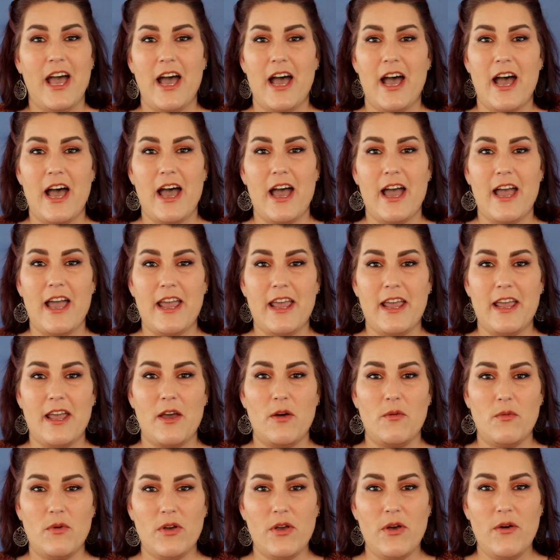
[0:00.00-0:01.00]

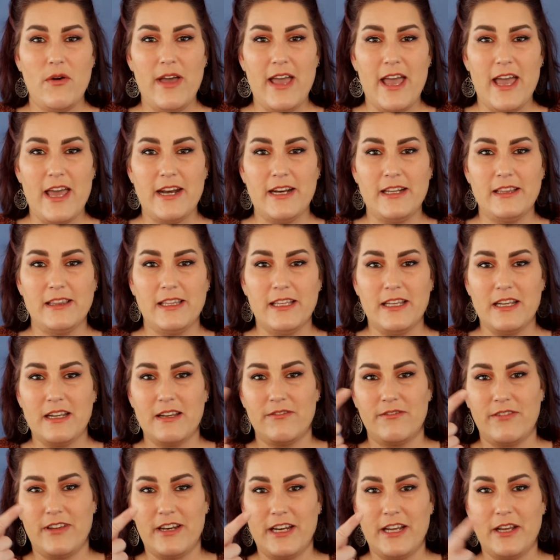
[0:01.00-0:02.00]
I will go ahead and link a
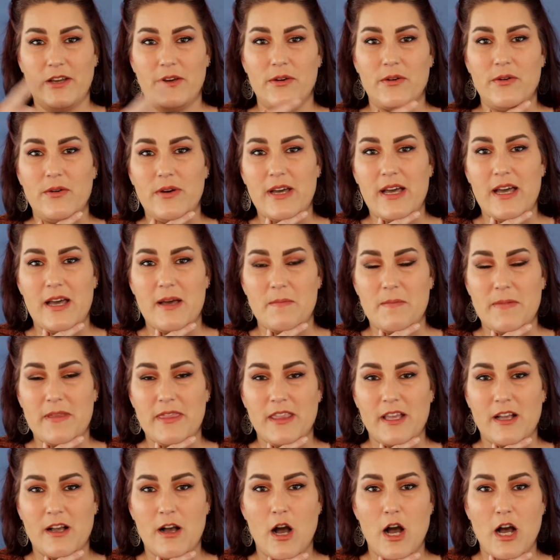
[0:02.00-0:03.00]
video up in
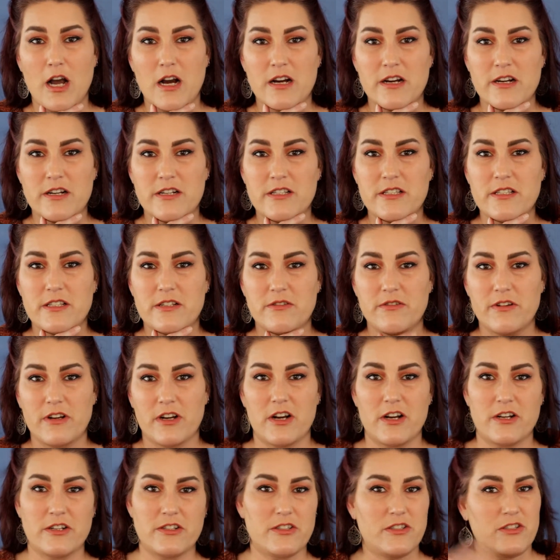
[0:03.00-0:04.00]
the cards in
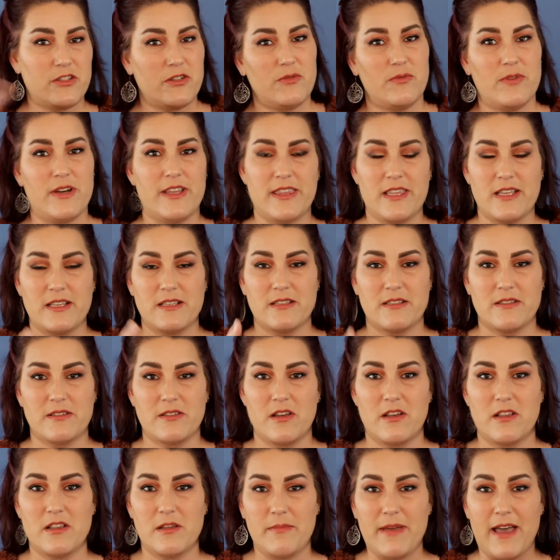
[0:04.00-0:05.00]
regards to what this is
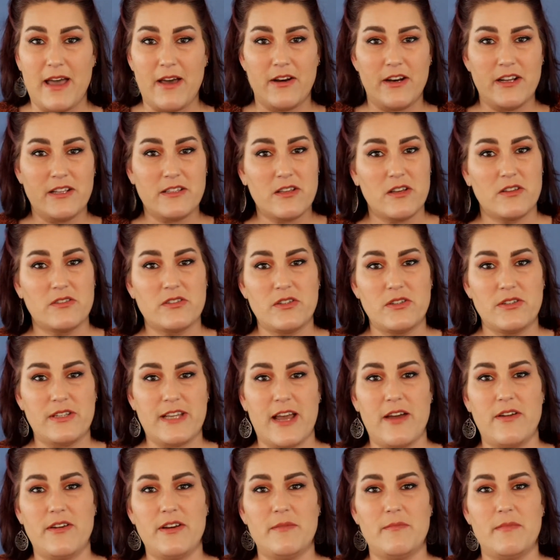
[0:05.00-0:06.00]
all about. It's also
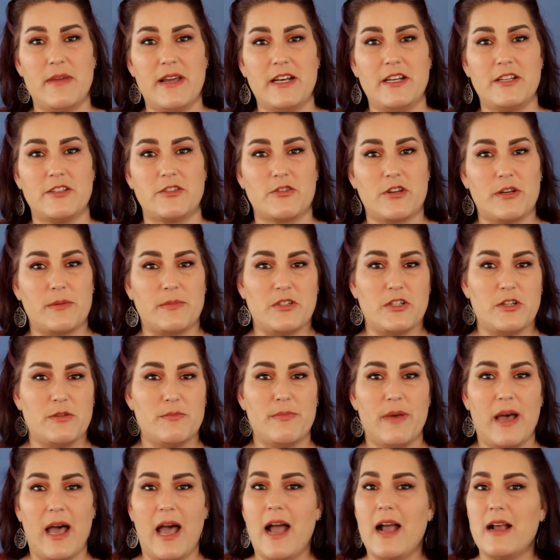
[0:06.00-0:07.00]
down in my description
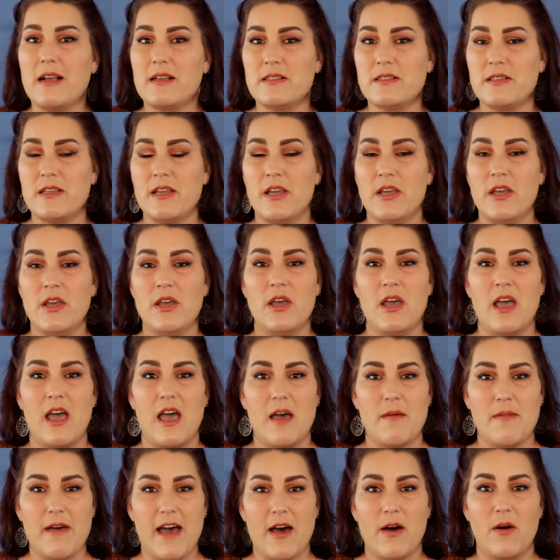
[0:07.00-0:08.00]
box
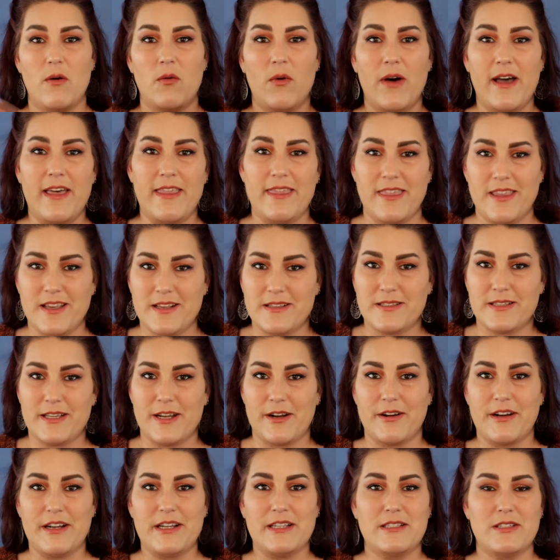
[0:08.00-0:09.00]
about what this
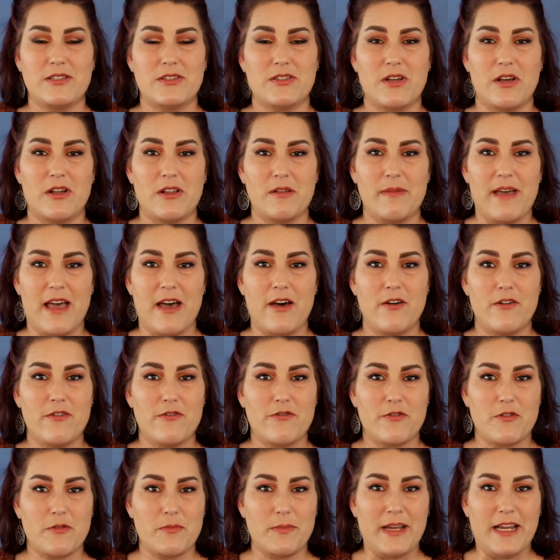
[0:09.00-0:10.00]
series is all about
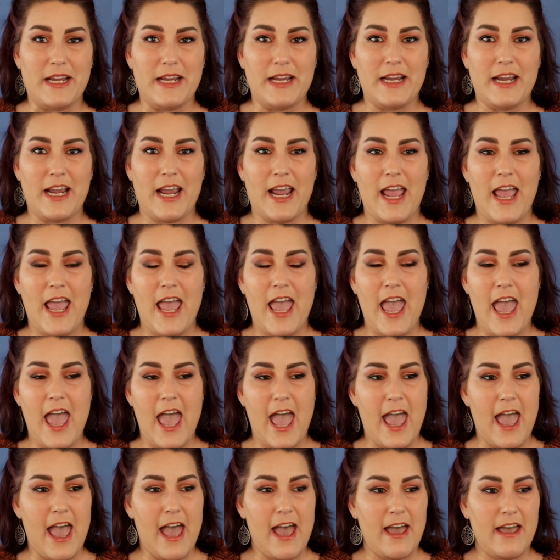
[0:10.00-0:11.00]
for me.
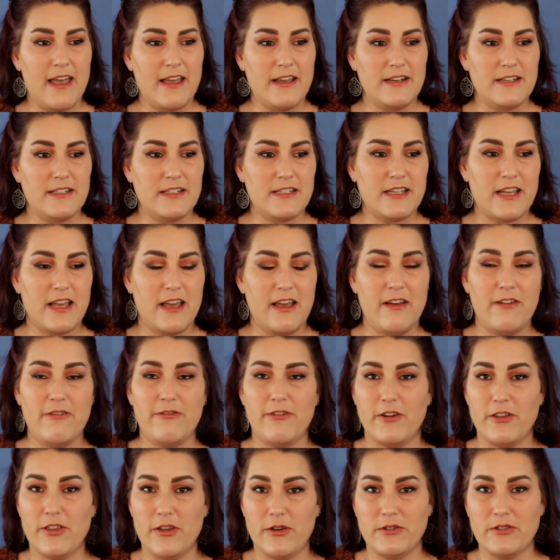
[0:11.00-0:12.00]
And
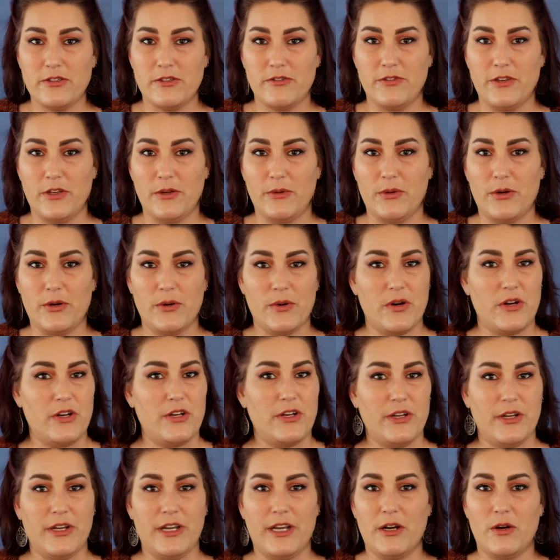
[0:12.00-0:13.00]
for those of you who are
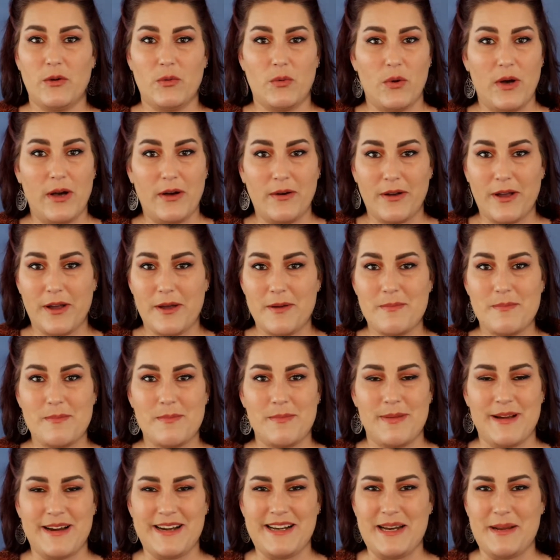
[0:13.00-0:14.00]
new here,
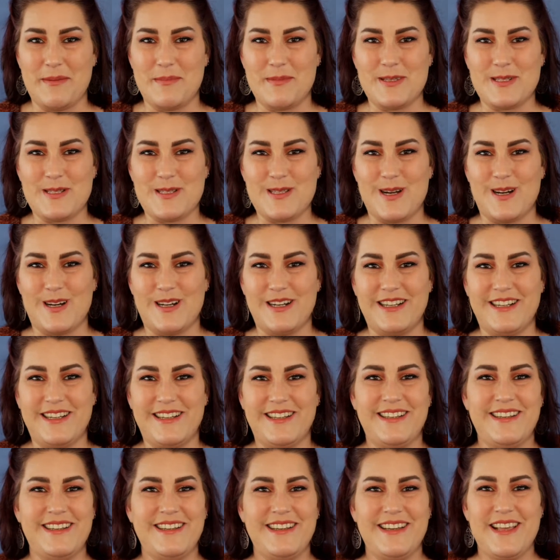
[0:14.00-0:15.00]
welcome. My name is Donna.
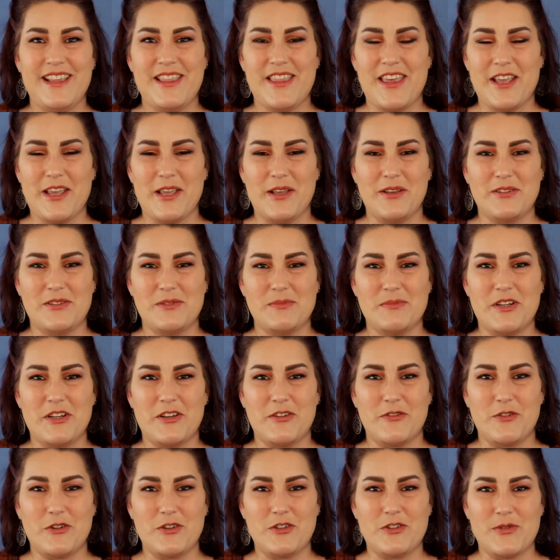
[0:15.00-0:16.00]
Thank you so much
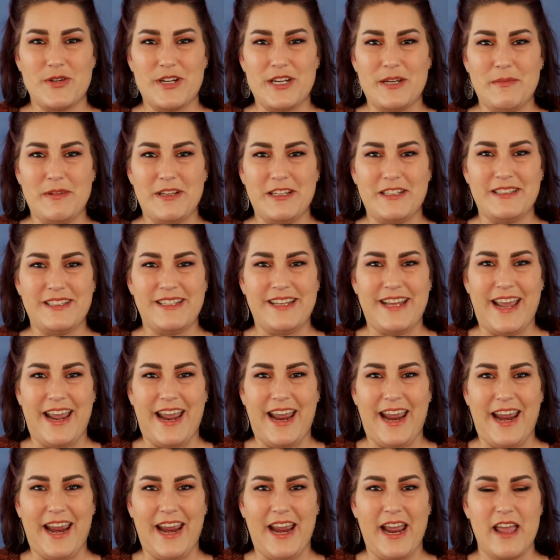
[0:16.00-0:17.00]
for joining me
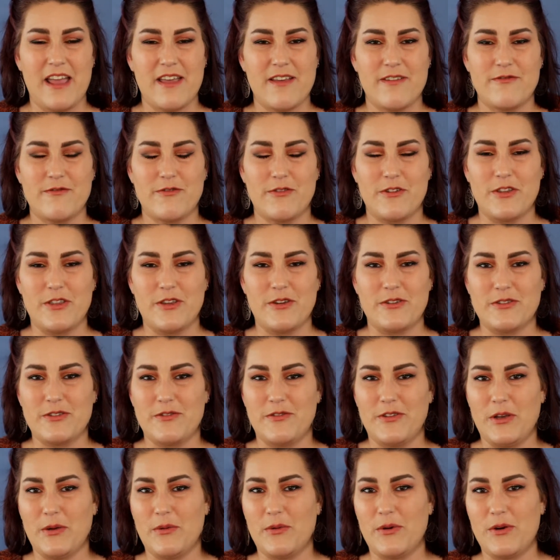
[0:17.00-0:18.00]
today. And for those
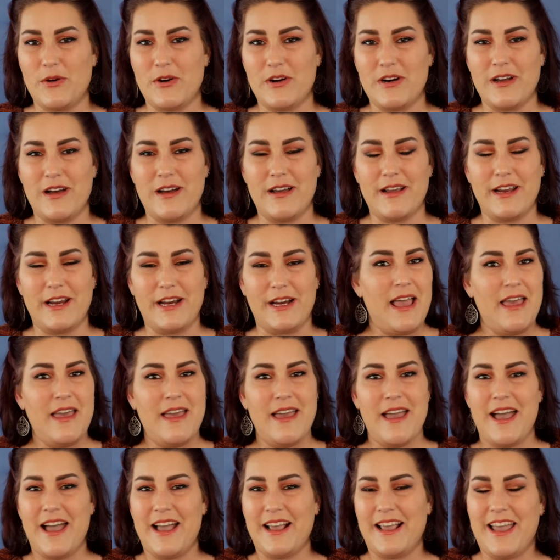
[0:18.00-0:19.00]
of you who are not
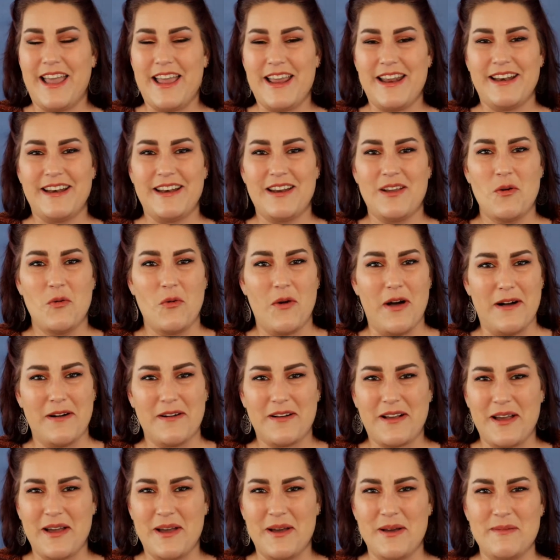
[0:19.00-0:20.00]
again,
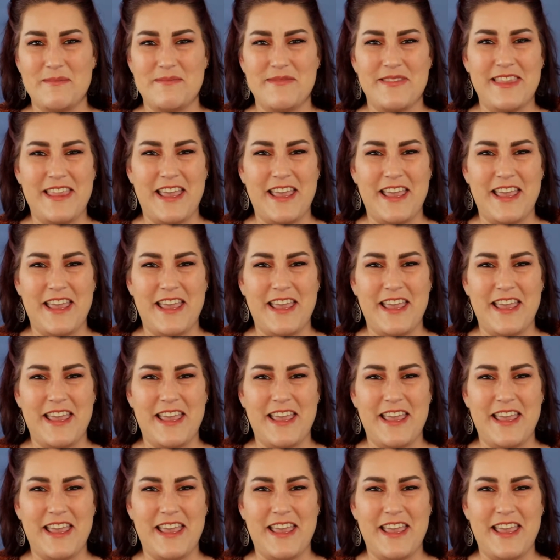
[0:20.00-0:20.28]
welcome.